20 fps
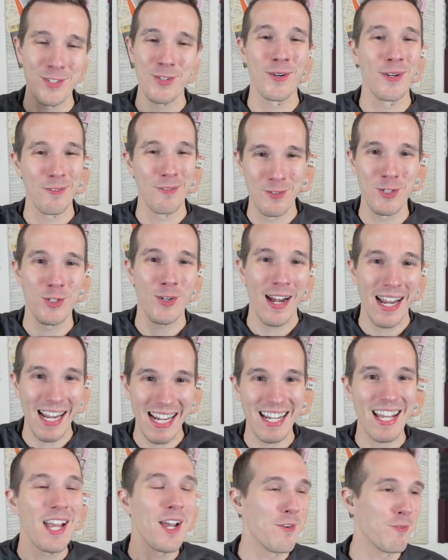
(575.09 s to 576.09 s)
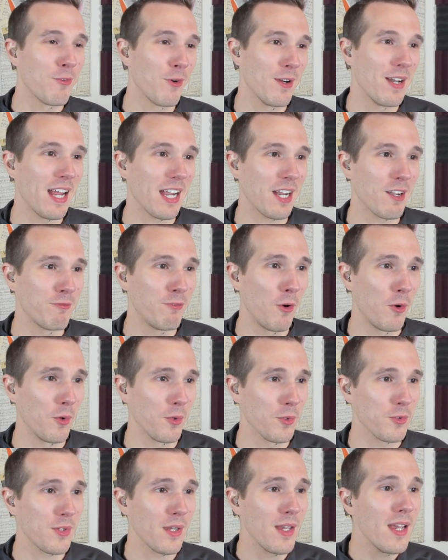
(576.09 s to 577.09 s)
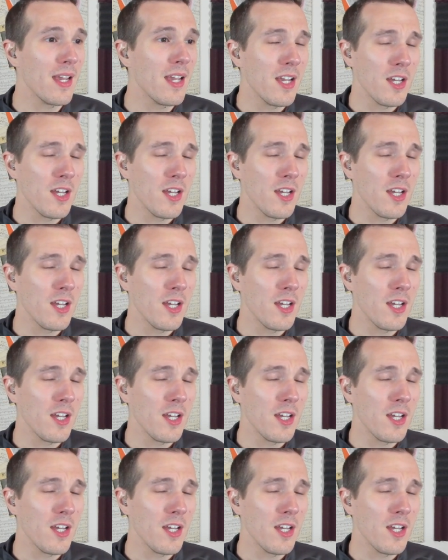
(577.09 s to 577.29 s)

sort of trade for Nick Foles.